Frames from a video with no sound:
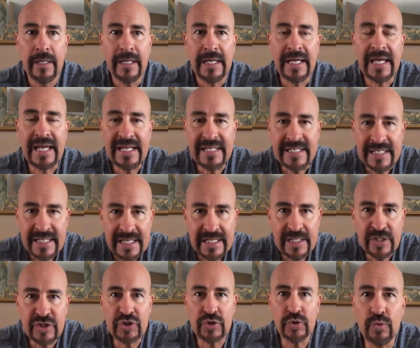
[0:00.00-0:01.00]
He
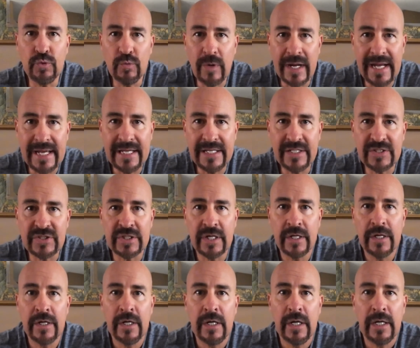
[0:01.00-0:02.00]
needs raise
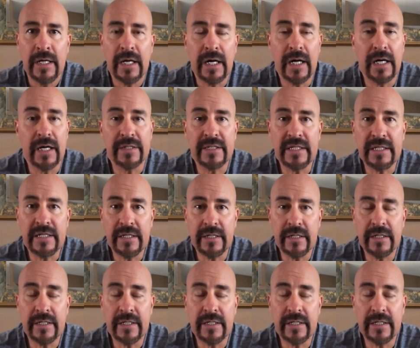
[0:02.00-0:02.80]
the